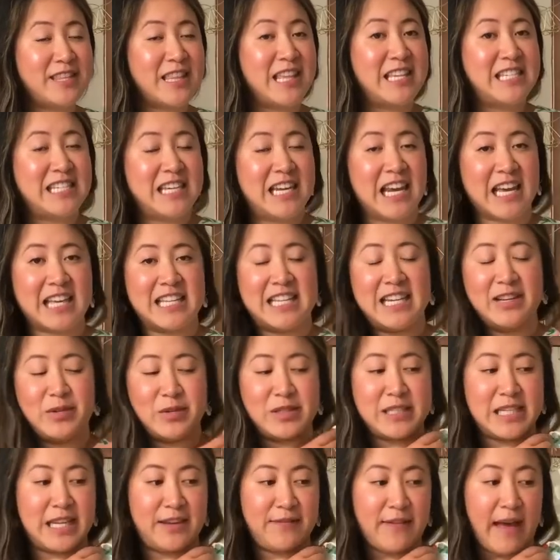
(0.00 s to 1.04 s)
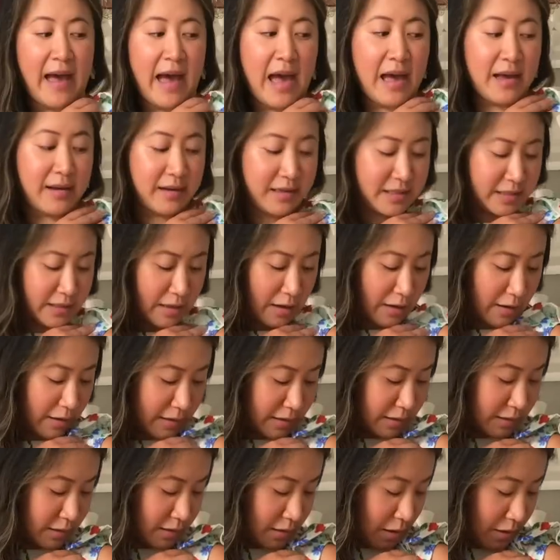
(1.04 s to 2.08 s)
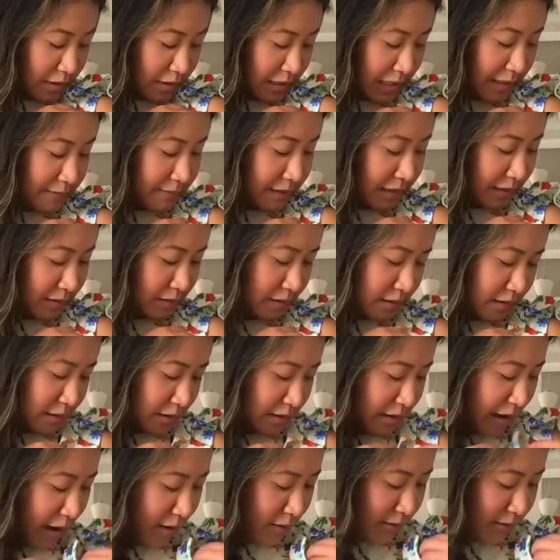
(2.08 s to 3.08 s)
so they did like a little sleeve hack, so it's so tempting to do that